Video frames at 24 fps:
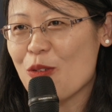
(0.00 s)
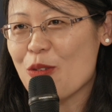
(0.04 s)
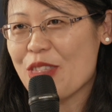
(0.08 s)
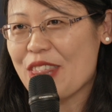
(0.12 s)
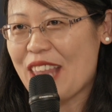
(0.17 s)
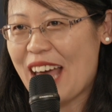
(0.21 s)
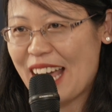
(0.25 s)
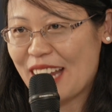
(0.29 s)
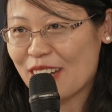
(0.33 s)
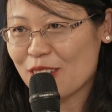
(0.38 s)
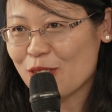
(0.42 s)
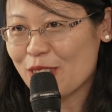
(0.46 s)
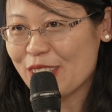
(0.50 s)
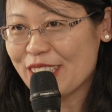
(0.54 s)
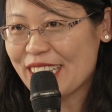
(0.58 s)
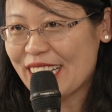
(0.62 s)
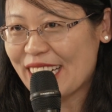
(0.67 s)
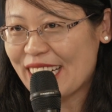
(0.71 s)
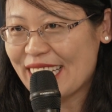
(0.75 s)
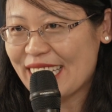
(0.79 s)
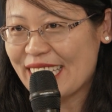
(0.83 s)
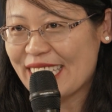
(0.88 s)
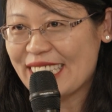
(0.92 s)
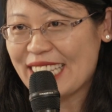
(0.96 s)
that
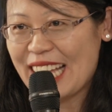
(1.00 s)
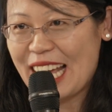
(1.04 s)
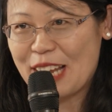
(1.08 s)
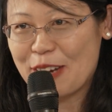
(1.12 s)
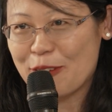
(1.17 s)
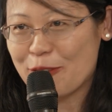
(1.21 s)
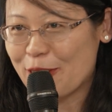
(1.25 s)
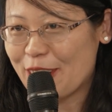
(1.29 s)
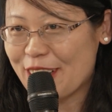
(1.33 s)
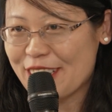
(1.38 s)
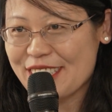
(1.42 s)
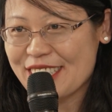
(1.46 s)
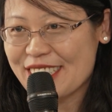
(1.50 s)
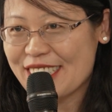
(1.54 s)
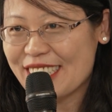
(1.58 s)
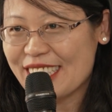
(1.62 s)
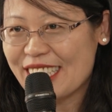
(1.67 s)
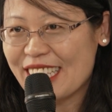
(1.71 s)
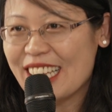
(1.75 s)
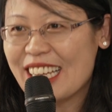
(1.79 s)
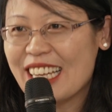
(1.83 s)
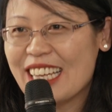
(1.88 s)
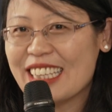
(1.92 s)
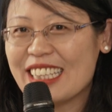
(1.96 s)
quickly, that fast,
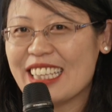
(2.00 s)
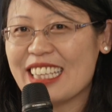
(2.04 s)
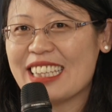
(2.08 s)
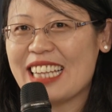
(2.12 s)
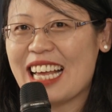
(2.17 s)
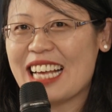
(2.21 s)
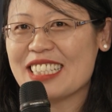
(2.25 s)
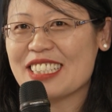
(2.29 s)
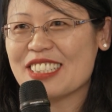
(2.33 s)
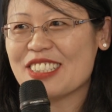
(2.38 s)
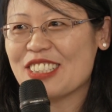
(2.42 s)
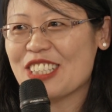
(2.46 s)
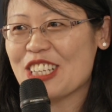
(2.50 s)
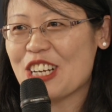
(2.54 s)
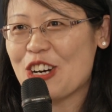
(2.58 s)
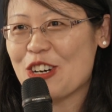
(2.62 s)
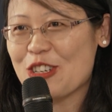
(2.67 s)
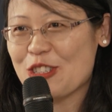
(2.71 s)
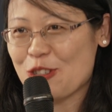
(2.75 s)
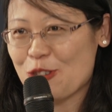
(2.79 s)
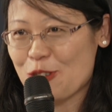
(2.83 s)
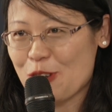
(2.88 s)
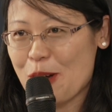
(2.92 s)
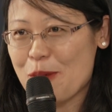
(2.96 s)
then that's gonna
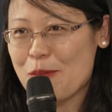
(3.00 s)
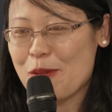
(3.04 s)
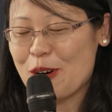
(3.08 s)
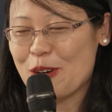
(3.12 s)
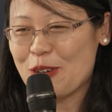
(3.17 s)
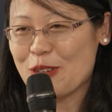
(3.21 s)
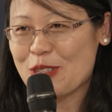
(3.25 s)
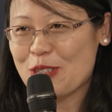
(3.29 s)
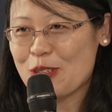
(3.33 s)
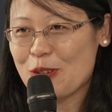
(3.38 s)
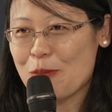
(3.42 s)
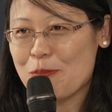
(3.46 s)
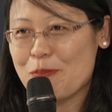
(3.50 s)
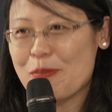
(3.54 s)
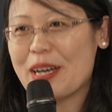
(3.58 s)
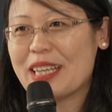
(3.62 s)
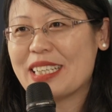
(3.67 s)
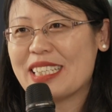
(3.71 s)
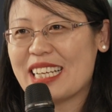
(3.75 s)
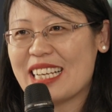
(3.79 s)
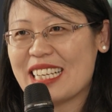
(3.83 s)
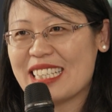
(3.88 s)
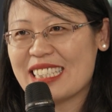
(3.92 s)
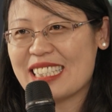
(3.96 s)
cause trouble. So,
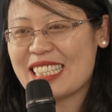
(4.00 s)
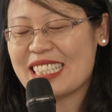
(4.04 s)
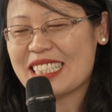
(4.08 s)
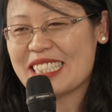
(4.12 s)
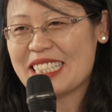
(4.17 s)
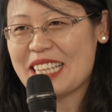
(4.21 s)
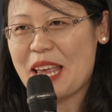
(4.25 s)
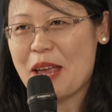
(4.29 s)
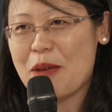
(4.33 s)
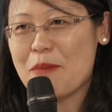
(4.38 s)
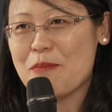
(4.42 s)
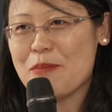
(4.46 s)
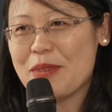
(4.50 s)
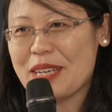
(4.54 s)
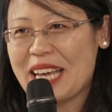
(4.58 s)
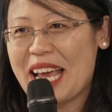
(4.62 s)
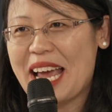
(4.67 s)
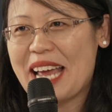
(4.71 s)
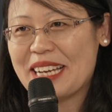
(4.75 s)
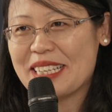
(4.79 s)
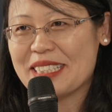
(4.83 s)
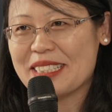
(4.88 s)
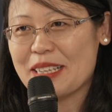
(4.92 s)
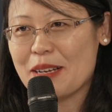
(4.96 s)
but it's the same
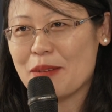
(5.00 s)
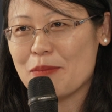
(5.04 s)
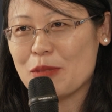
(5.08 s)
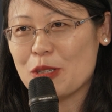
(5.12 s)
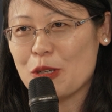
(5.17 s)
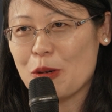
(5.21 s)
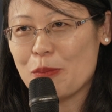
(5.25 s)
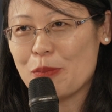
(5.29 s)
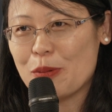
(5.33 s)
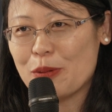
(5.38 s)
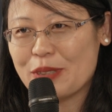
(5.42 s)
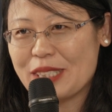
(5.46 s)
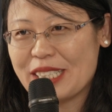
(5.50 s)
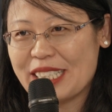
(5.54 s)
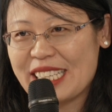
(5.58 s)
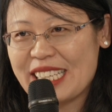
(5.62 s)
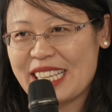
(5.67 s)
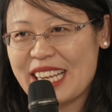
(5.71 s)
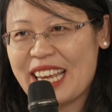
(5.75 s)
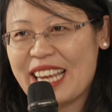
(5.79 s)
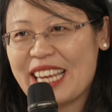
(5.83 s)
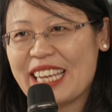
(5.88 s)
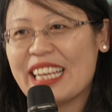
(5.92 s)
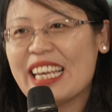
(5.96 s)
mechanism. You put it
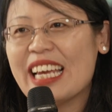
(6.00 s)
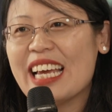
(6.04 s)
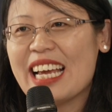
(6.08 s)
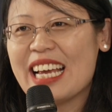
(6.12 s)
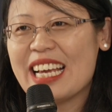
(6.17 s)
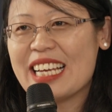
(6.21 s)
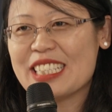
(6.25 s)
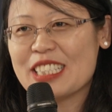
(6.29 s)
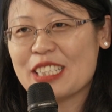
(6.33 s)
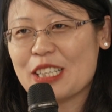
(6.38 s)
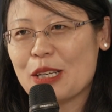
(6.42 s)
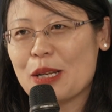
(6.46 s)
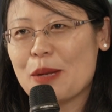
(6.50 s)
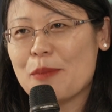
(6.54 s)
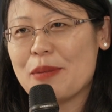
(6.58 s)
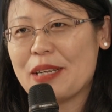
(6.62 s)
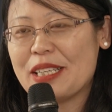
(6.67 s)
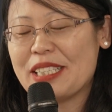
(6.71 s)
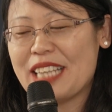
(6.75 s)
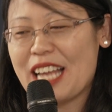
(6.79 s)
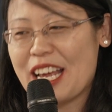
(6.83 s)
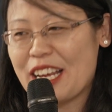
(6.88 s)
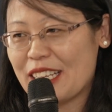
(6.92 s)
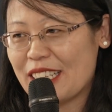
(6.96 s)
in, it's gonna be
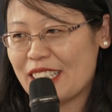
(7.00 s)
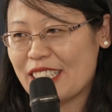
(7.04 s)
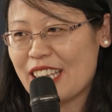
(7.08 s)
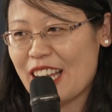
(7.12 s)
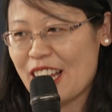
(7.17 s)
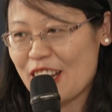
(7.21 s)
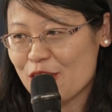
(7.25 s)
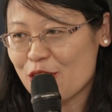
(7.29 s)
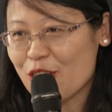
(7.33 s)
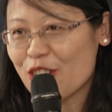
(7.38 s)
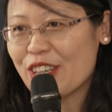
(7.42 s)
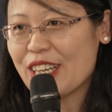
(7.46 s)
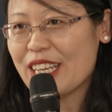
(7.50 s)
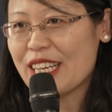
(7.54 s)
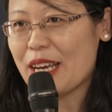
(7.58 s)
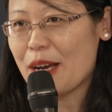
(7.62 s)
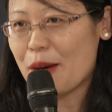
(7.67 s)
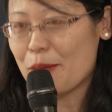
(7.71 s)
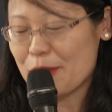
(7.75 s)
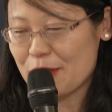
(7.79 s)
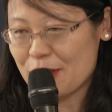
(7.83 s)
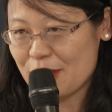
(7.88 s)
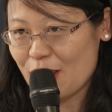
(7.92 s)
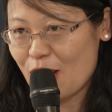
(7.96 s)
naturally
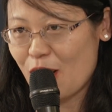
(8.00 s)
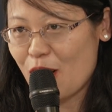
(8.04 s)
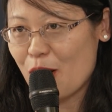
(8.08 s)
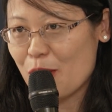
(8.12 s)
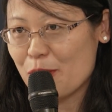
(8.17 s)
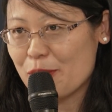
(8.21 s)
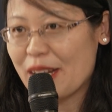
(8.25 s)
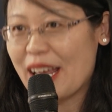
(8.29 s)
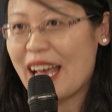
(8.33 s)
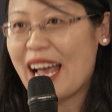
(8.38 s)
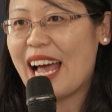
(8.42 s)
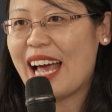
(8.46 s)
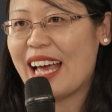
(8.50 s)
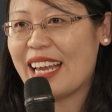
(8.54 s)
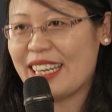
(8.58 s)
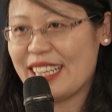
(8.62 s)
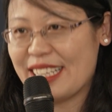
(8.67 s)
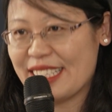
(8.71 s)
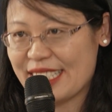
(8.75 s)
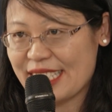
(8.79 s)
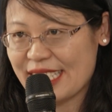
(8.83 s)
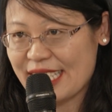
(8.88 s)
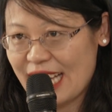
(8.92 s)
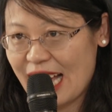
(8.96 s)
absorbed, and
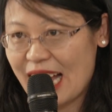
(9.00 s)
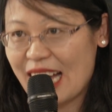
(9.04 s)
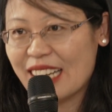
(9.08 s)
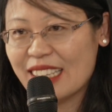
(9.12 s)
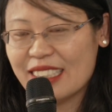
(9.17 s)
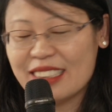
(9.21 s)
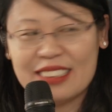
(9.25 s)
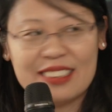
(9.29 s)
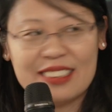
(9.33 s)
it's gone.